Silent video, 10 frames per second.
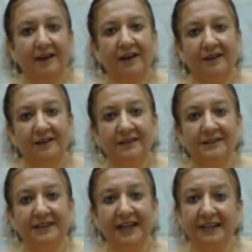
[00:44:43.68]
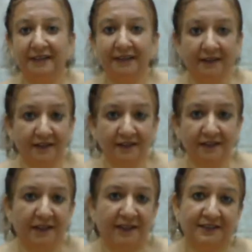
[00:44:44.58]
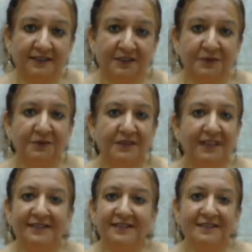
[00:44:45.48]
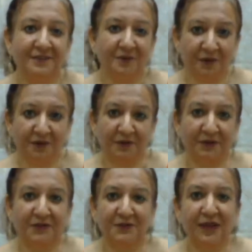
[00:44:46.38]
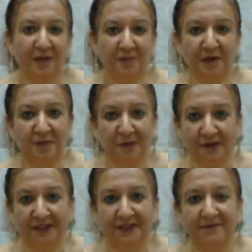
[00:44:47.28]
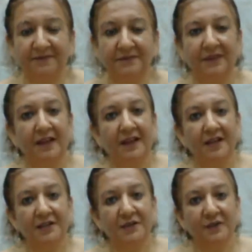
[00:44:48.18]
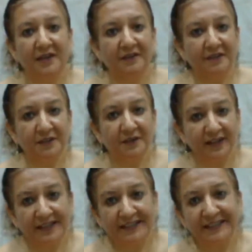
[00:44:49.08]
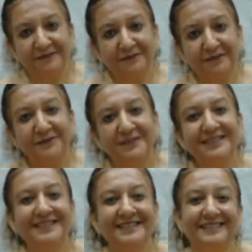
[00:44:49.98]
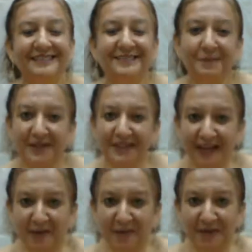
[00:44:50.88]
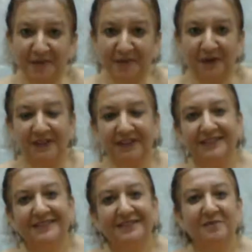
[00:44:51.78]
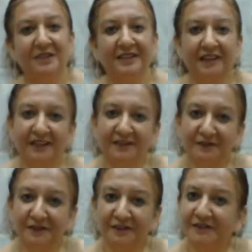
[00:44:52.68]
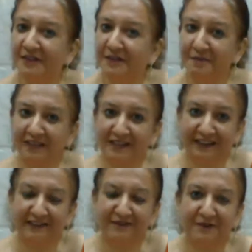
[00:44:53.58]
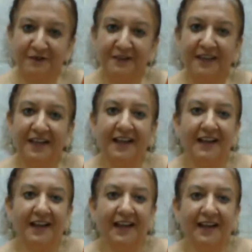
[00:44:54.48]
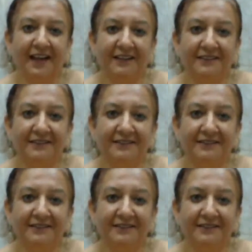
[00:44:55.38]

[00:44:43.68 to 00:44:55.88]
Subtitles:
and a guilt attitude, it is not going to help our body. So whenever you're eating food, be happy about it, be thankful, be grateful, and